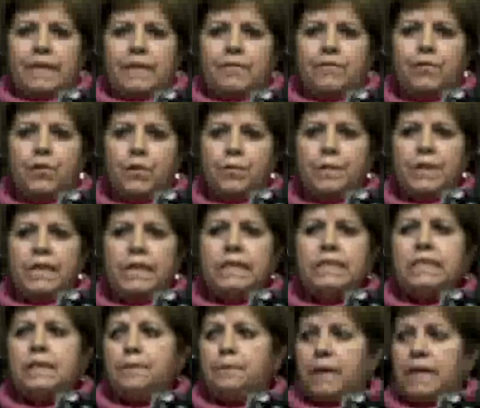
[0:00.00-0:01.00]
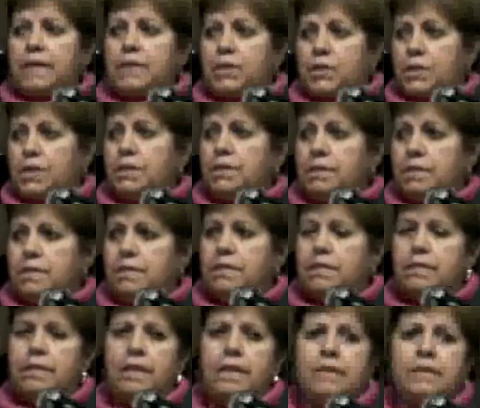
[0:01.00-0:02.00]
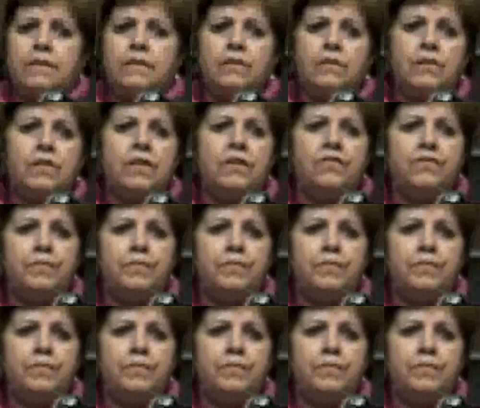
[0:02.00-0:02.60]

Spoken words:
for me it's a pleasure that you give